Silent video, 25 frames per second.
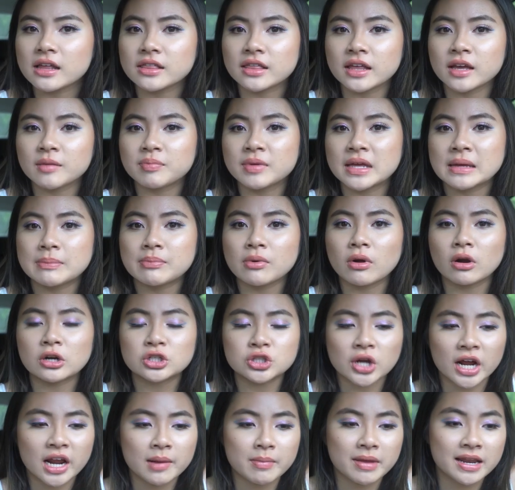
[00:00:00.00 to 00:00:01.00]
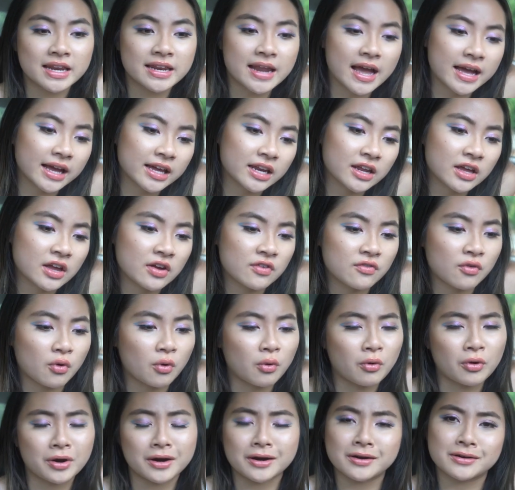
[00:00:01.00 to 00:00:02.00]
I think people are trying to be negative
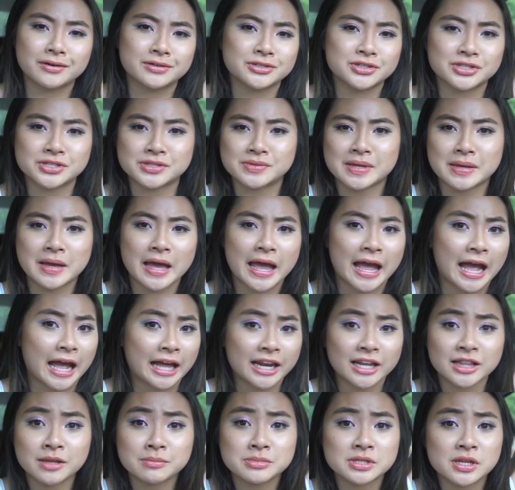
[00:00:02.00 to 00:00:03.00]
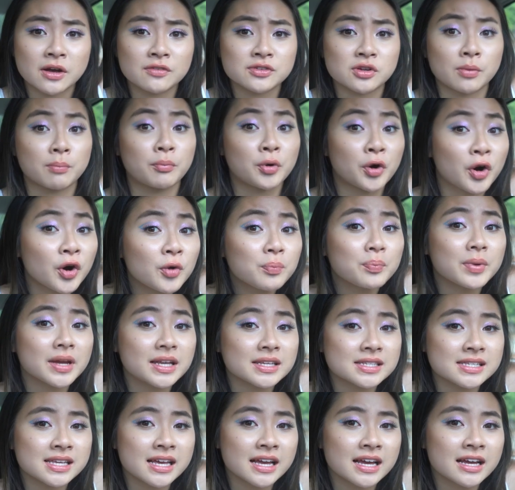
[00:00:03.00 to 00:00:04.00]
or just hating themselves on
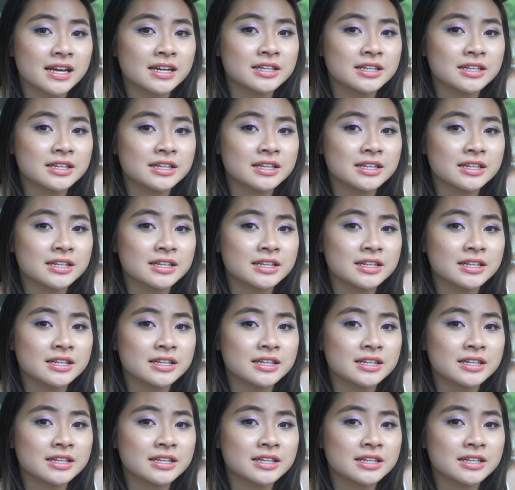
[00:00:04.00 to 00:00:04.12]
purpose